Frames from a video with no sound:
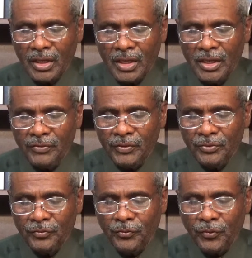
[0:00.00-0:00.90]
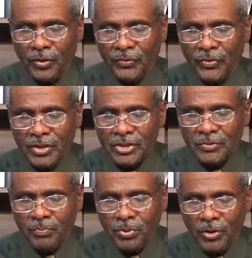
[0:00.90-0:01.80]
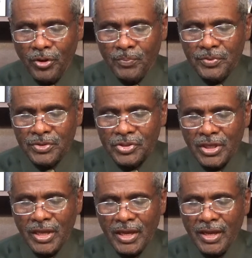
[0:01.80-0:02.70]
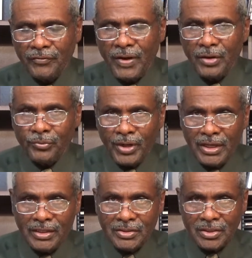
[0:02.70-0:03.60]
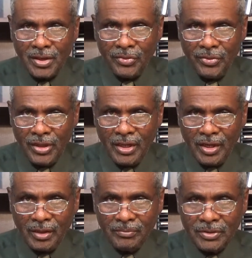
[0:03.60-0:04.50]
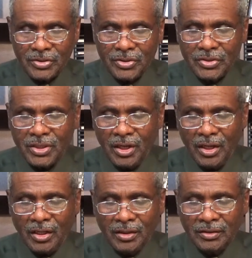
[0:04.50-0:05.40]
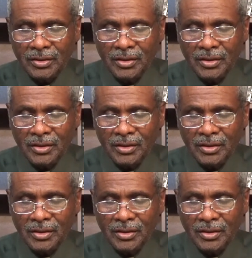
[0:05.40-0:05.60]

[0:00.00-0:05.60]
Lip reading: even for this purpose have I raised thee up. This is God